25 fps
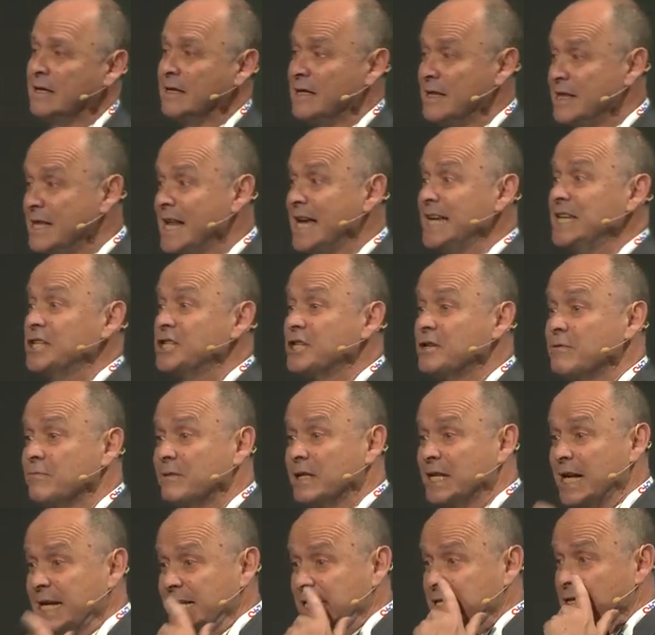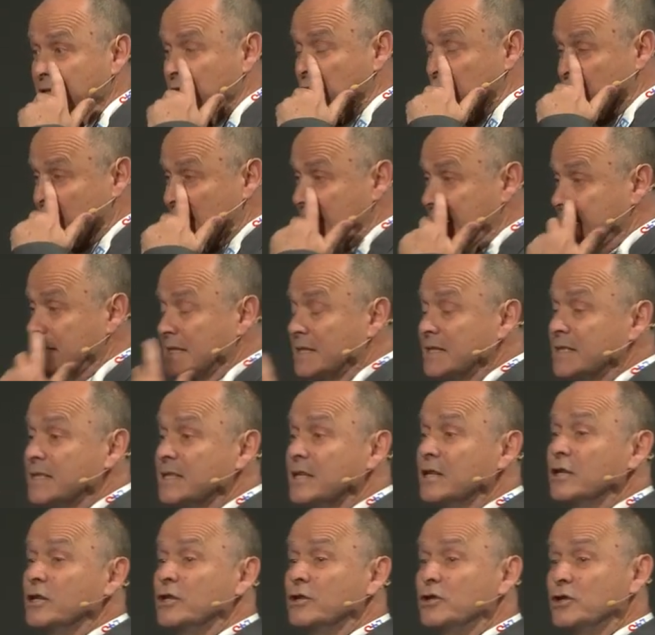nature-related risks